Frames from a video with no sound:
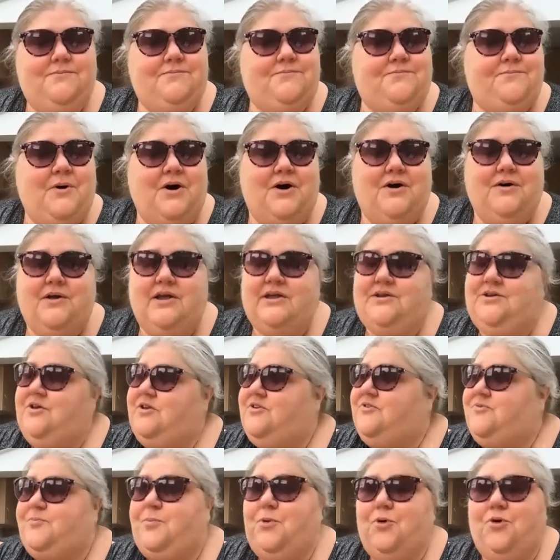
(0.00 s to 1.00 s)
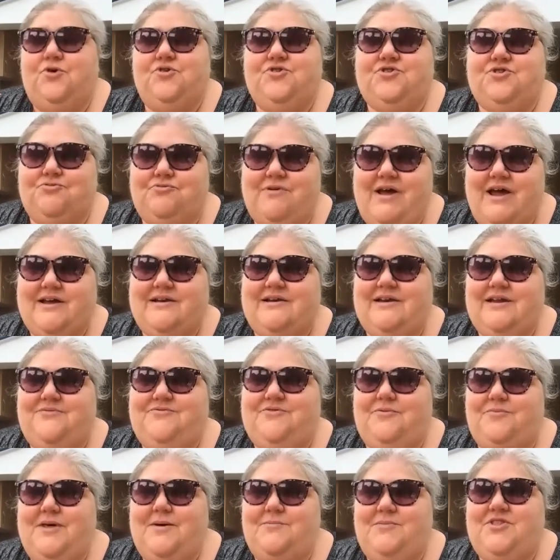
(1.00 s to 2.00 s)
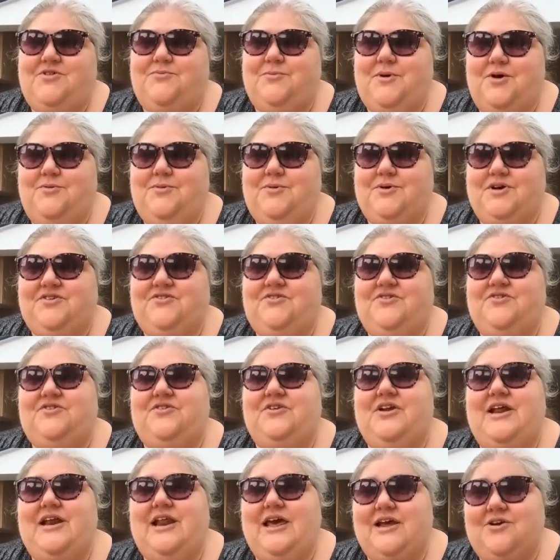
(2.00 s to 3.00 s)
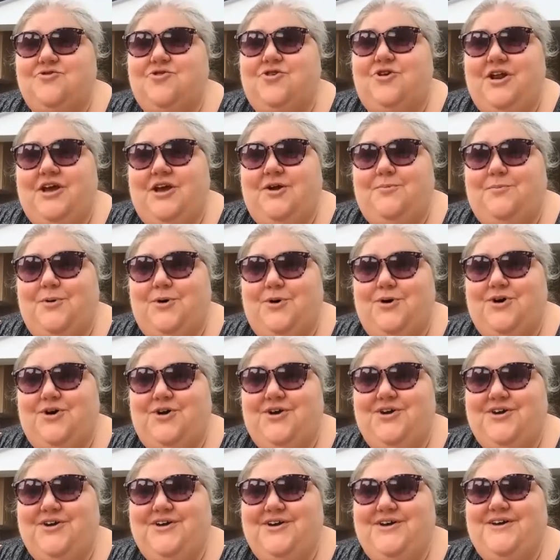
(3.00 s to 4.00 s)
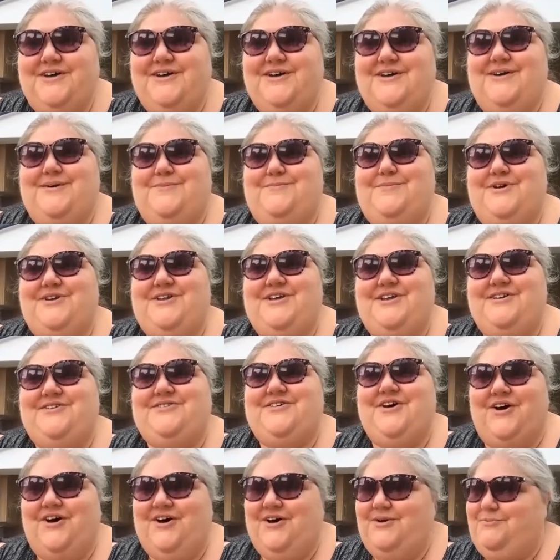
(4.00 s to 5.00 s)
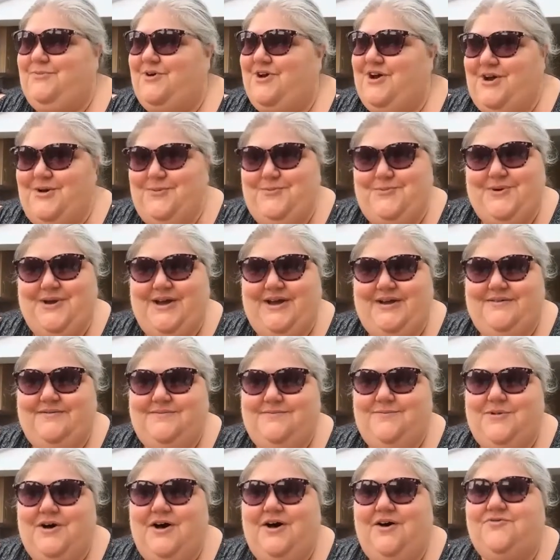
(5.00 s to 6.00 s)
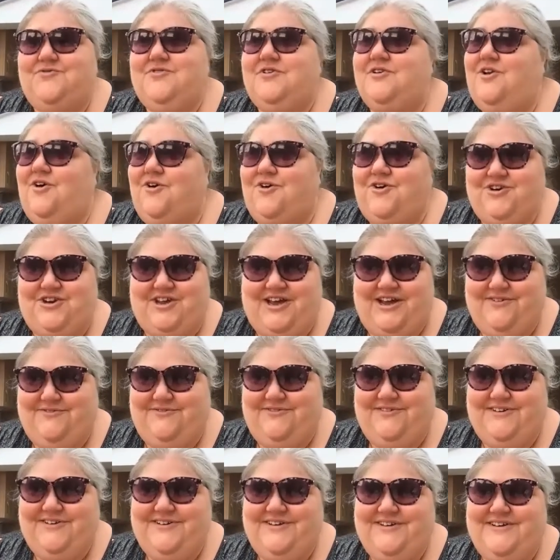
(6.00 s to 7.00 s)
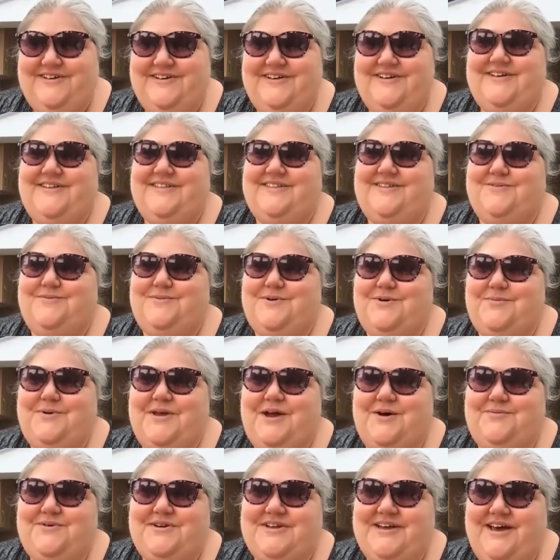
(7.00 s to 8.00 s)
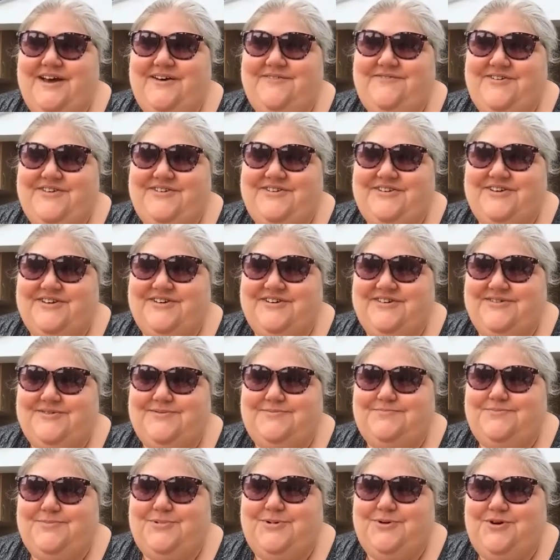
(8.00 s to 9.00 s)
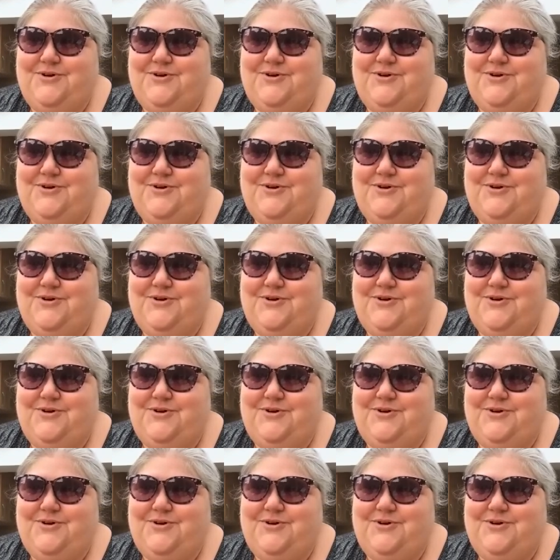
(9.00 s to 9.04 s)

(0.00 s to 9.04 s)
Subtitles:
but it's bought directly from them at the moment because it's an electronic book. But in time, we're hoping, after lockdown, that we'll be able to get a physical book